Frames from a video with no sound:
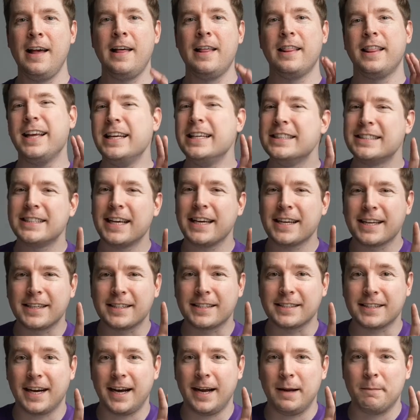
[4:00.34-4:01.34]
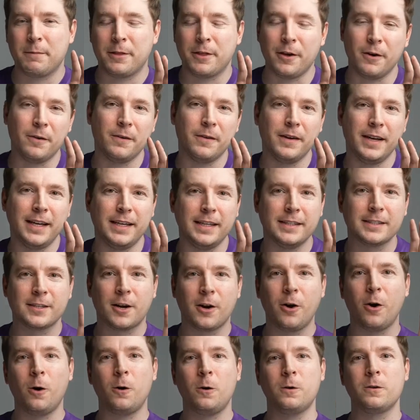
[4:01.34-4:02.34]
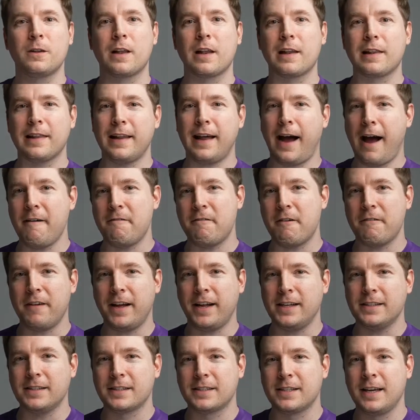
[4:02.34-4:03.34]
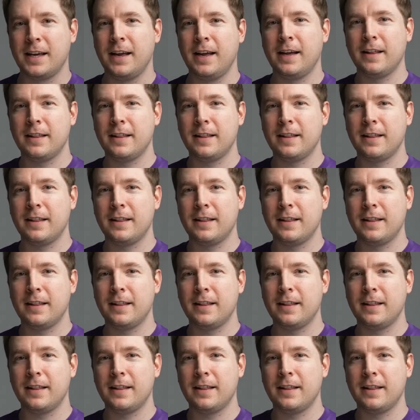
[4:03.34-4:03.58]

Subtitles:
The second type, though, is called live events.